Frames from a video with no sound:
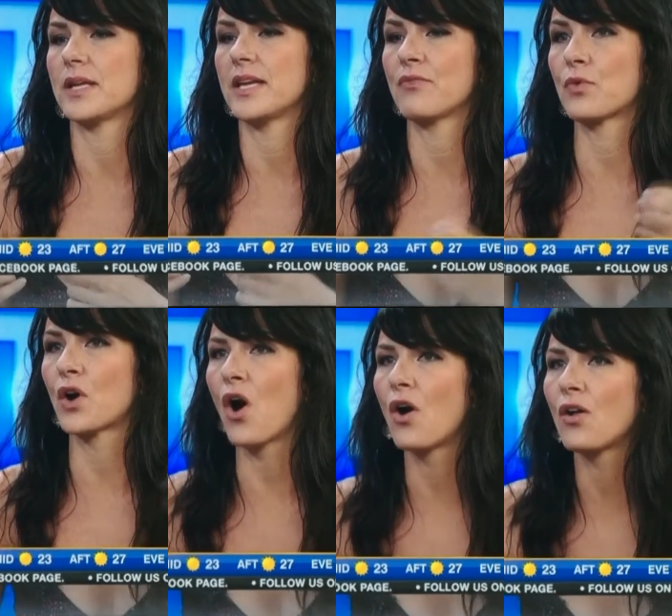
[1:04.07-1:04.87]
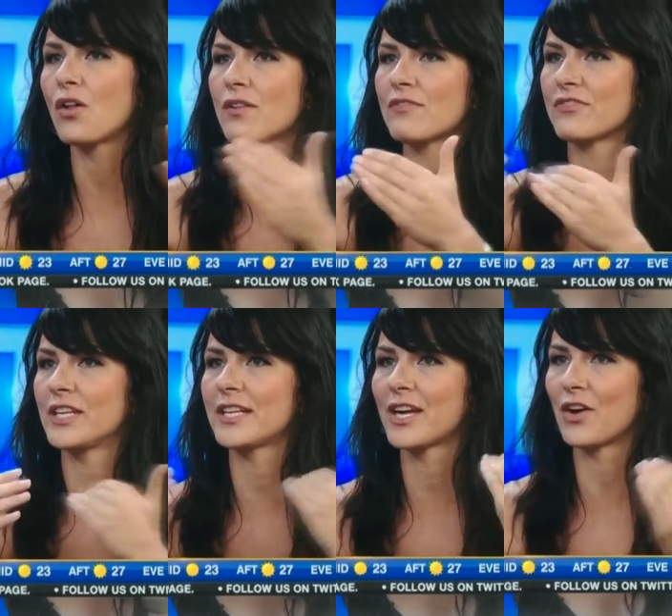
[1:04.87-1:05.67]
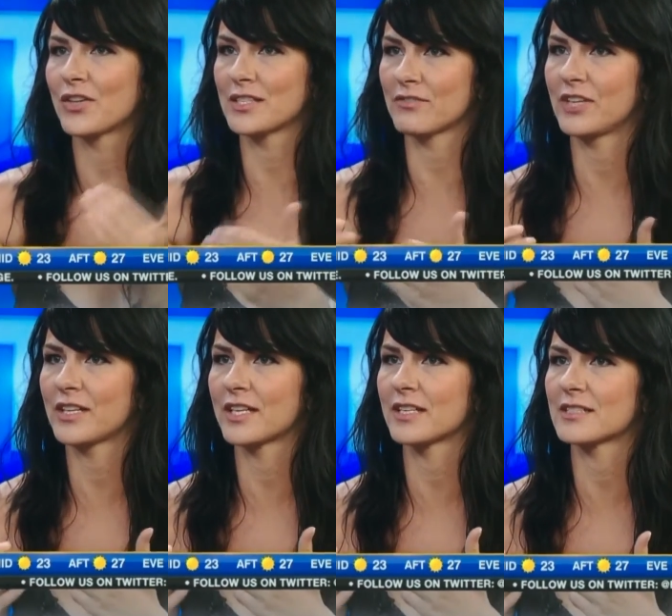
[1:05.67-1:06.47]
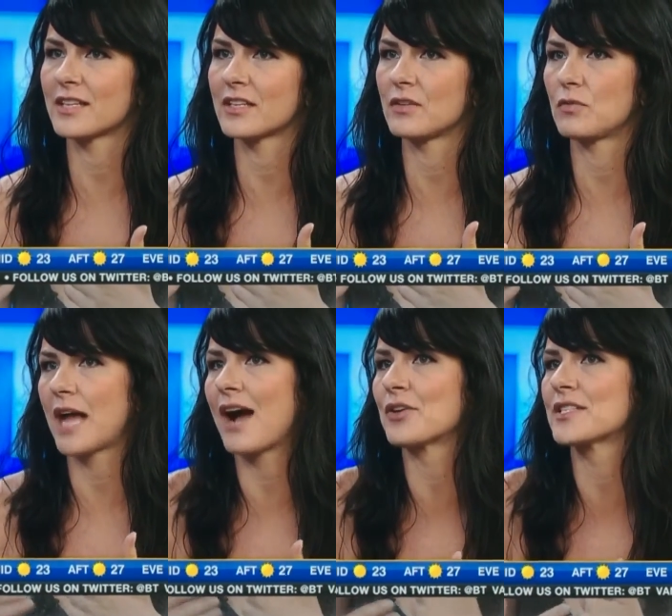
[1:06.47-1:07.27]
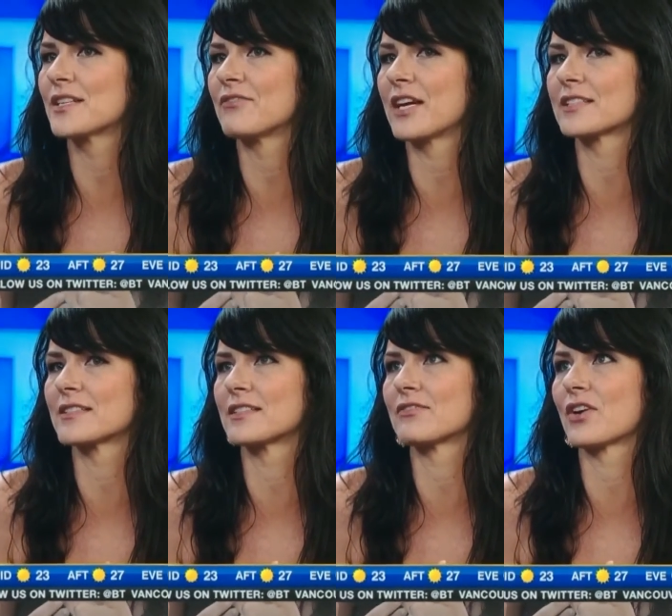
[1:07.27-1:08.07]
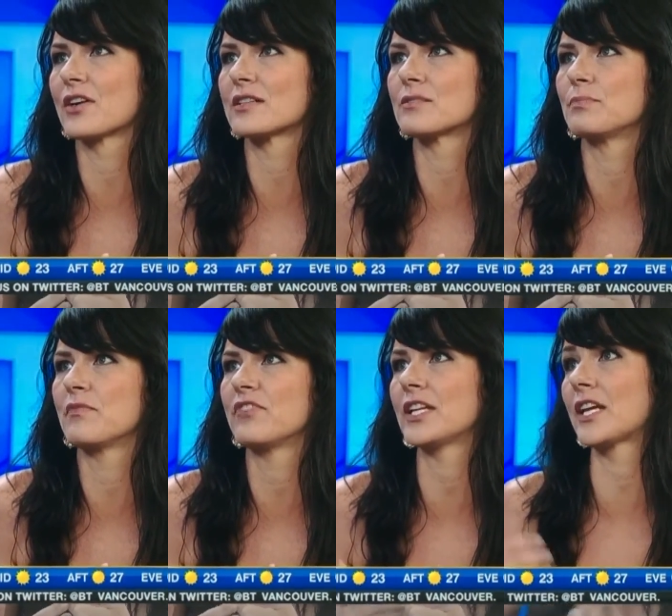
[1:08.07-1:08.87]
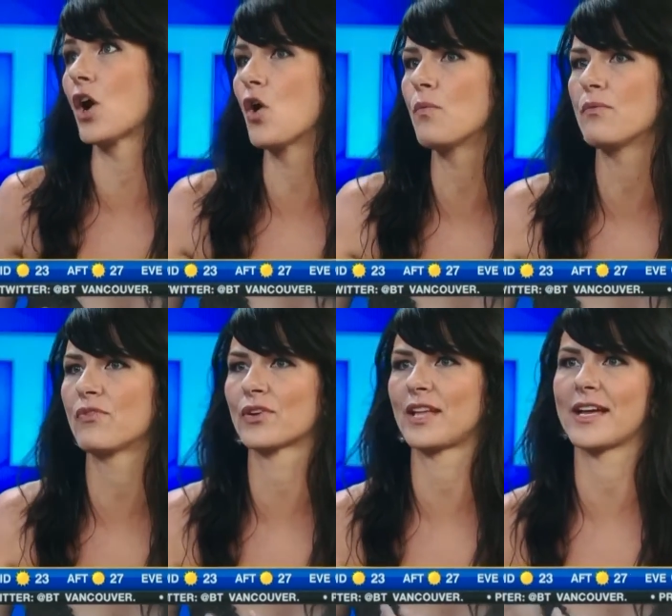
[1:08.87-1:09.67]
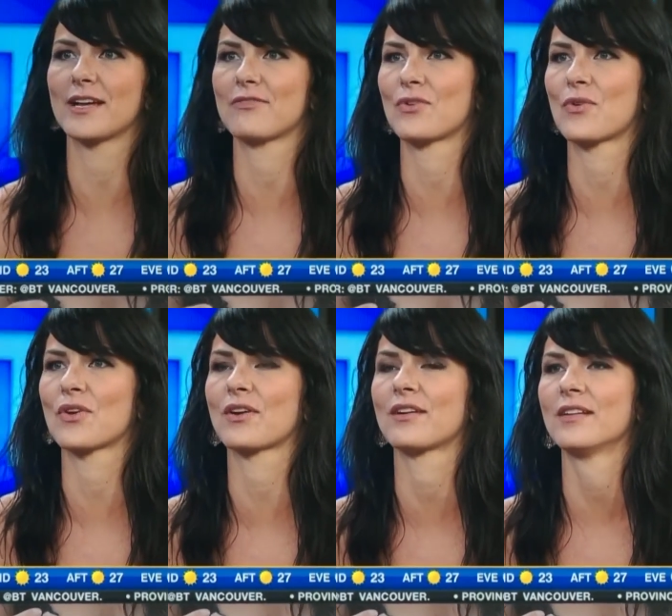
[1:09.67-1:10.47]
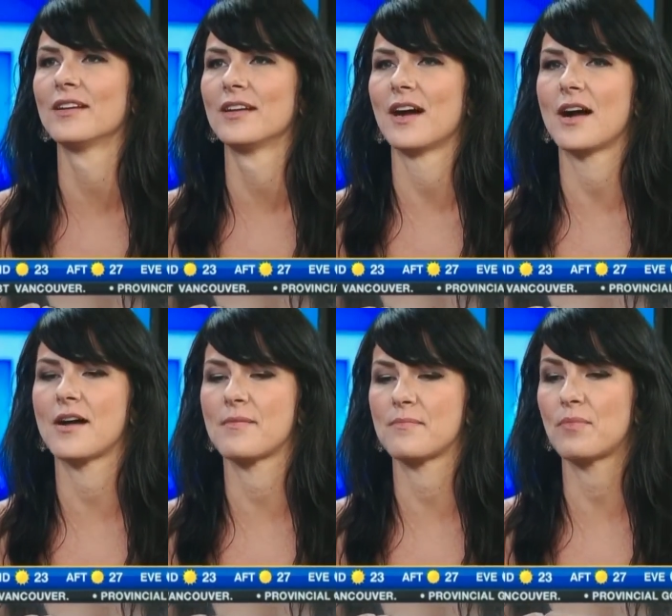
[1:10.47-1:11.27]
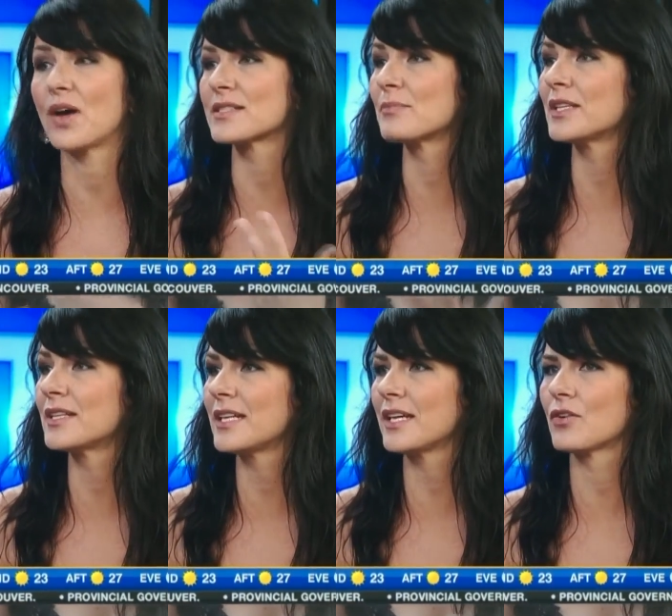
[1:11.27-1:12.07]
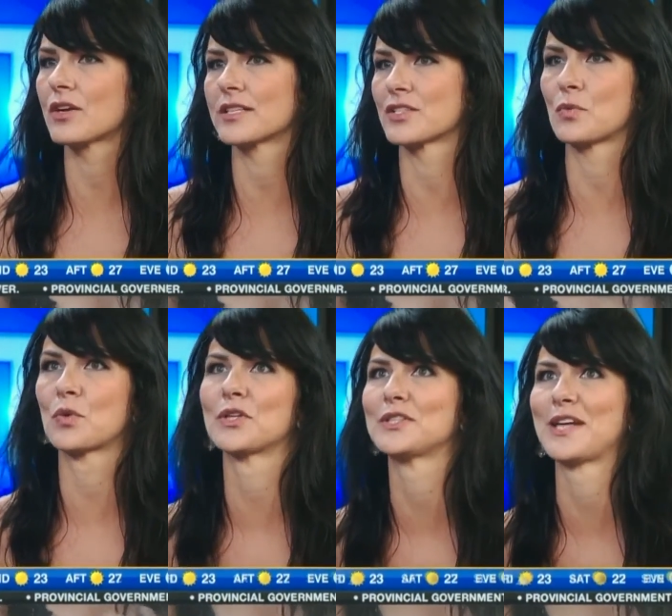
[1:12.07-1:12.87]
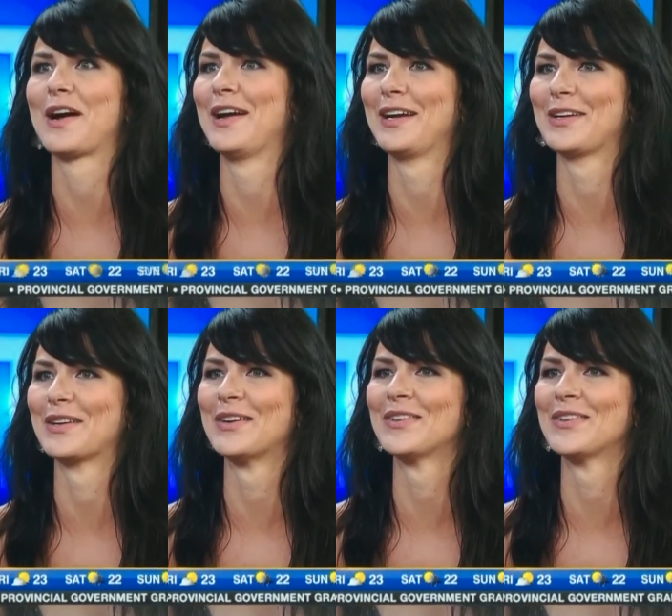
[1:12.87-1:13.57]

If we're all feeling all these feelings, and how does it affect us as far as feeling hope for life, or possibility, or is the world dying,